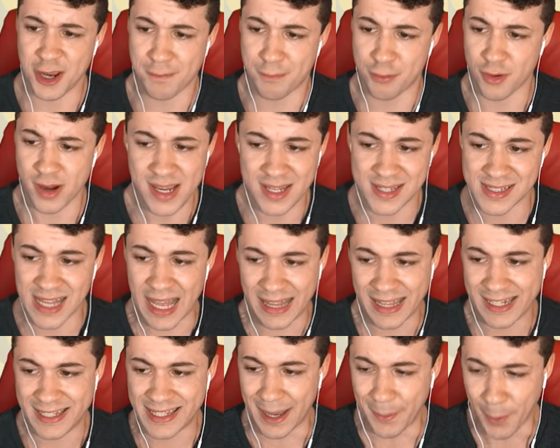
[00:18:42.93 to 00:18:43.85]
a pretty
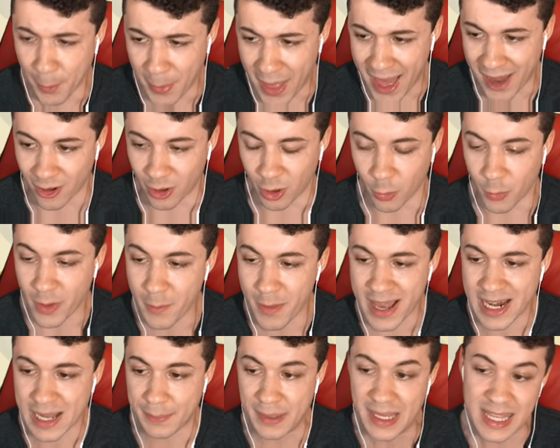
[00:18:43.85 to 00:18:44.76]
solid double battle. We
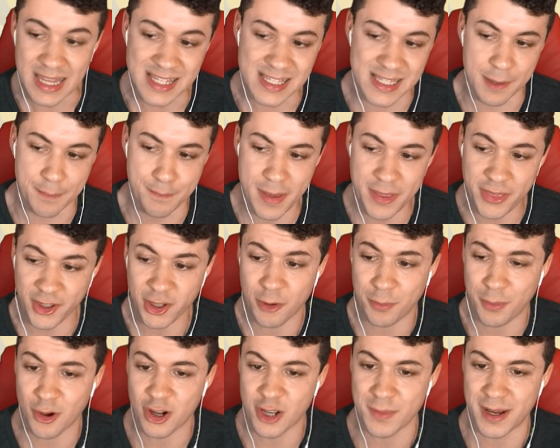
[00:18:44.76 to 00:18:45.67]
went up against the
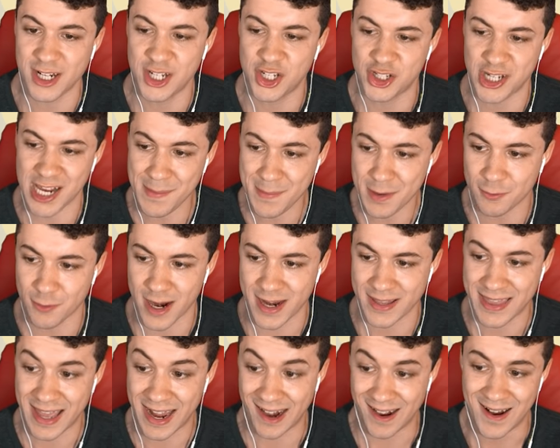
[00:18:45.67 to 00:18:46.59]
mythical Pokemon Shaymin
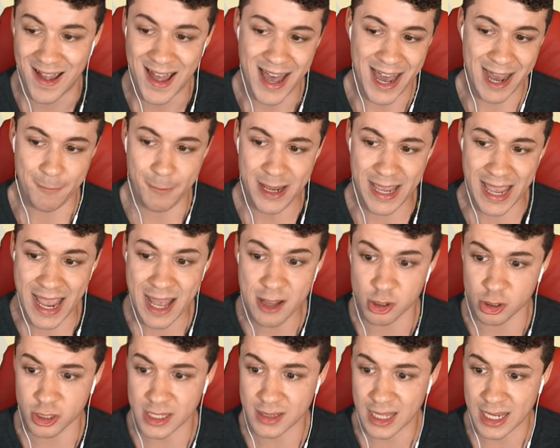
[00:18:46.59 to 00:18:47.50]
right there, and we
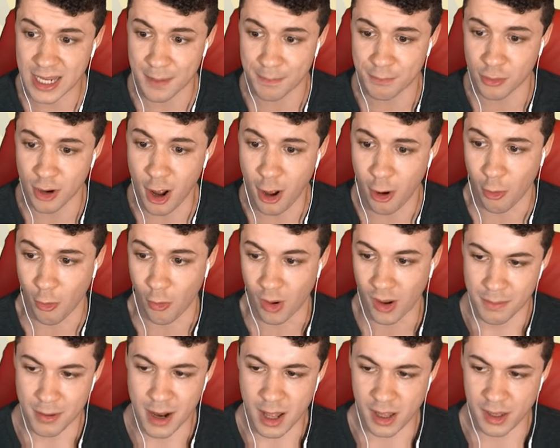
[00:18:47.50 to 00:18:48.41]
handled it like a pro.
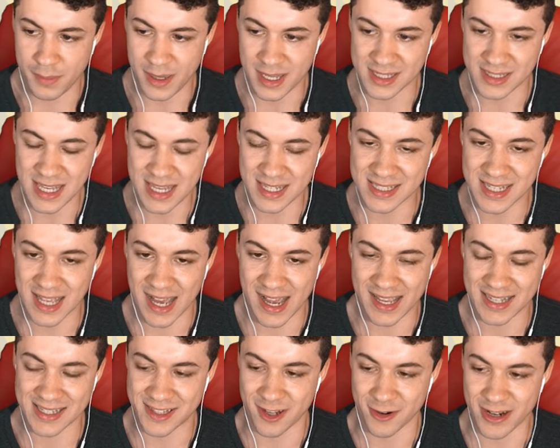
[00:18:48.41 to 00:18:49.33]
Probably because these
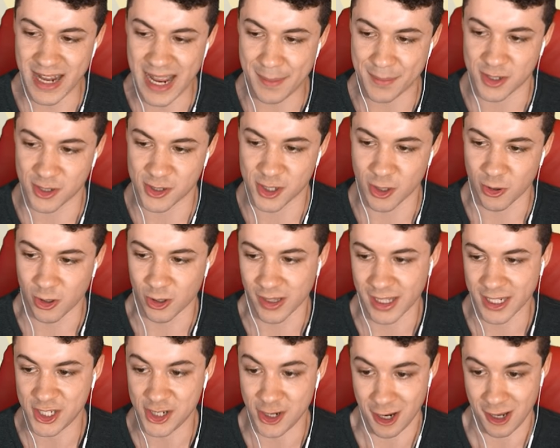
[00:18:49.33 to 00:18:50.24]
guys, their names are so
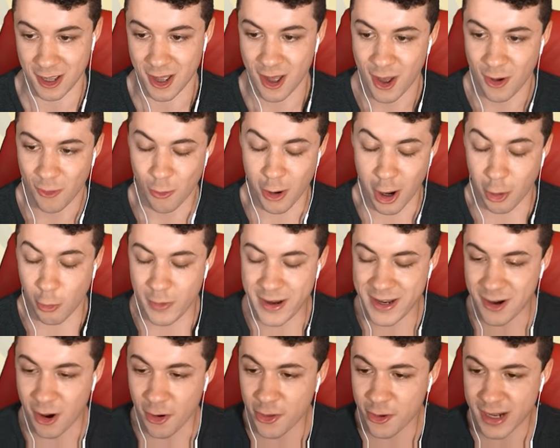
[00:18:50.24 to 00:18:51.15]
glitchy. Well,
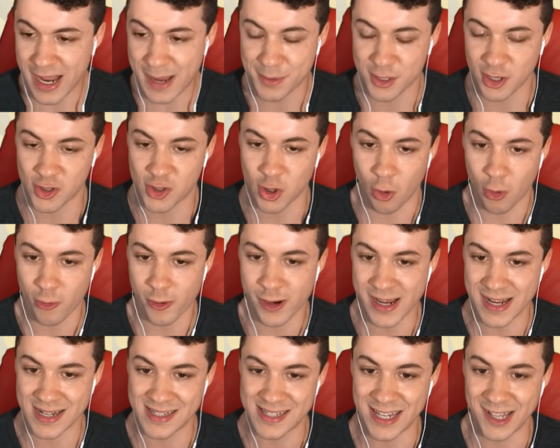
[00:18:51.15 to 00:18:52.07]
we know their names are Tori and